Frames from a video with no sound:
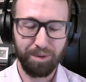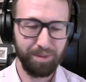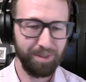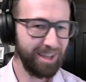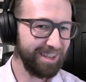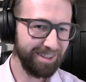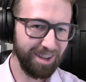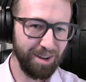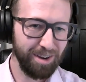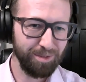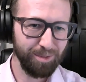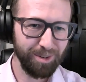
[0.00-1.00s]
Oh, well, there you go,
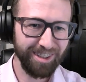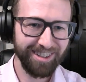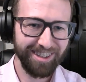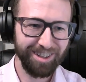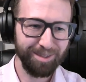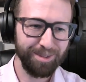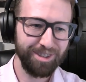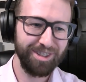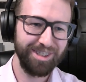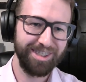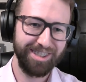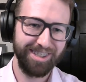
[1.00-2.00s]
everyone. An
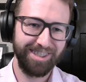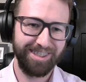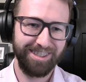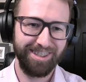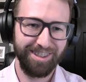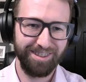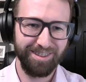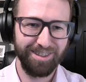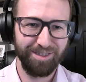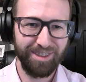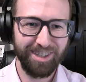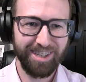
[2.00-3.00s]
opportunity to
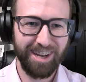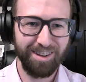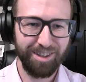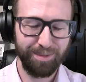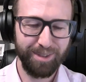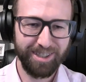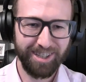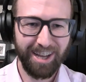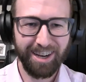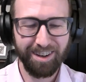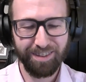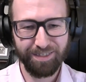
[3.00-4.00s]
reach out and speak to
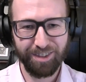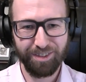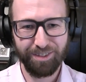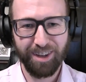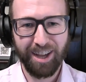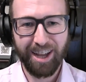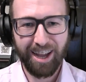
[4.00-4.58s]
Hala if you